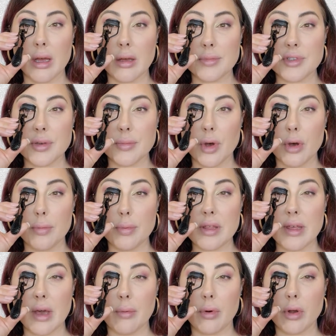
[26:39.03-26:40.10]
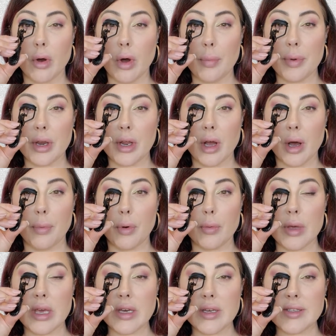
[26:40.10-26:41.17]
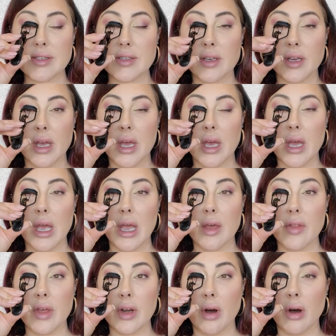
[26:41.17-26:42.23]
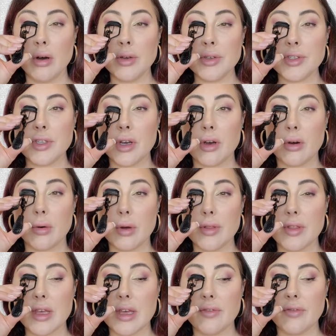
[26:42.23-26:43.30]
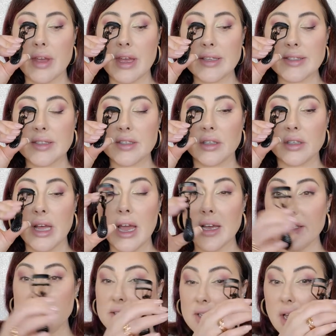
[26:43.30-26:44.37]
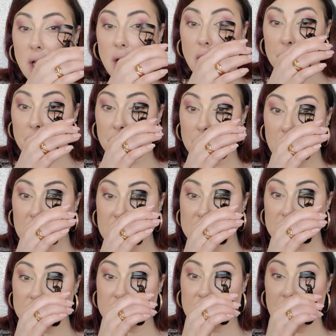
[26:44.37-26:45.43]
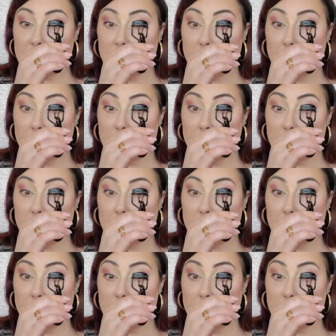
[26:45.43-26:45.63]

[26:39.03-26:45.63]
So I'm hoping that will go up in a couple weeks. And then also the advanced class, if you guys have signed